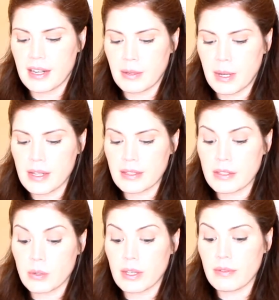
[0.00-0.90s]
anyways,
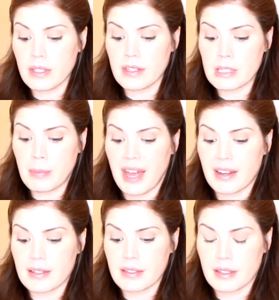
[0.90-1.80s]
so even in this
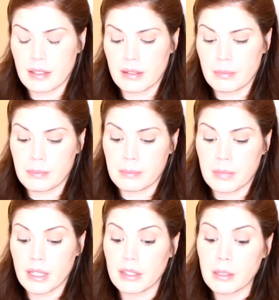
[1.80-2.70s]
bag it's gonna
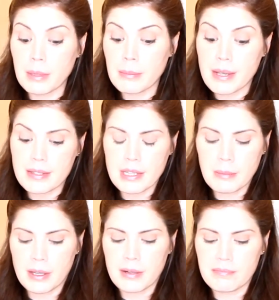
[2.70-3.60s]
get a little bit messy,
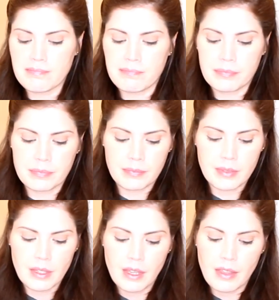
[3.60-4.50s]
but
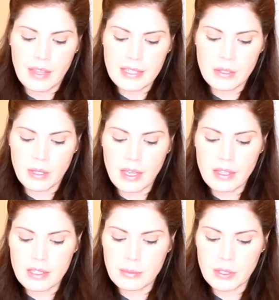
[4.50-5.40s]
that's okay,
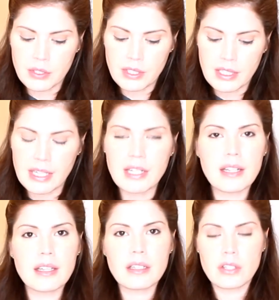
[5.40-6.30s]
because when you're done
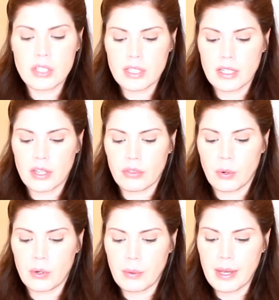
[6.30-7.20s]
eating it, you're just gonna
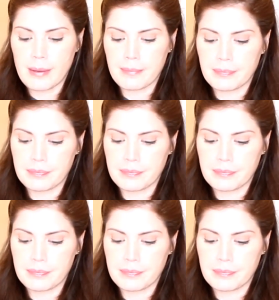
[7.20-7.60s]
throw it away.